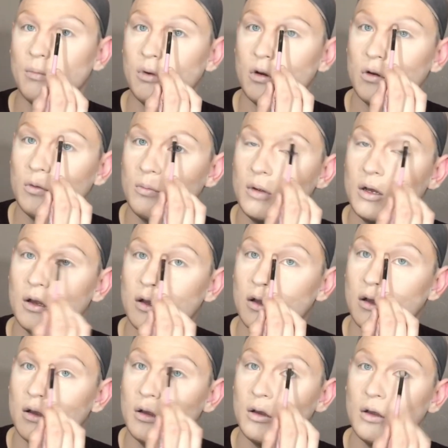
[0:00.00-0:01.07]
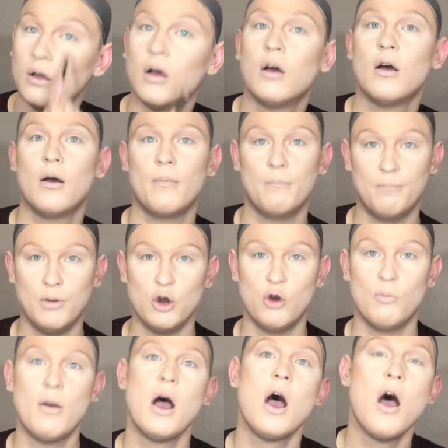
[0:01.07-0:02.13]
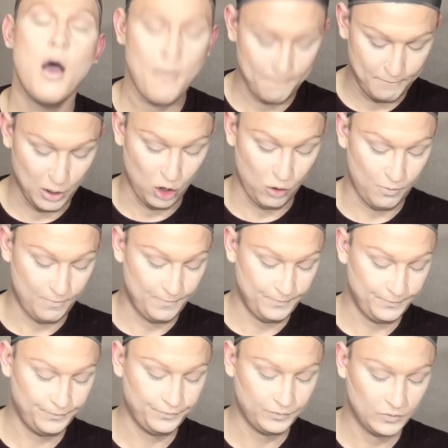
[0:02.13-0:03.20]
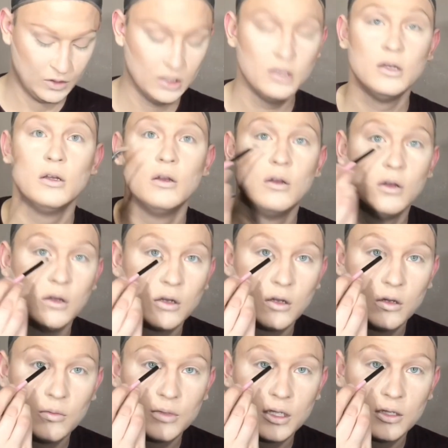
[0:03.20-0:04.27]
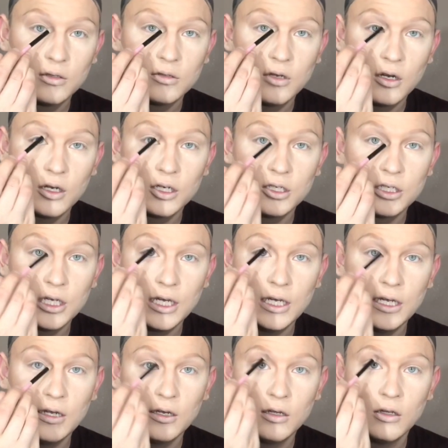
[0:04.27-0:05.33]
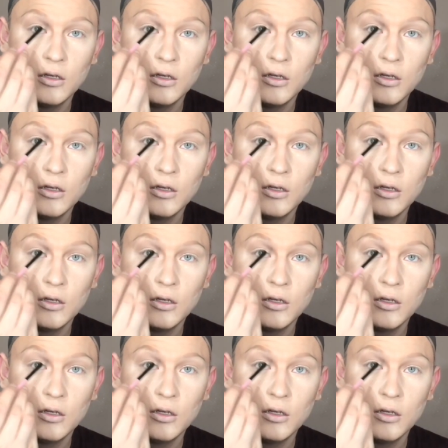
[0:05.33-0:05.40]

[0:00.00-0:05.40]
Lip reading: Boom, boom, boom. Go with a little darker shade.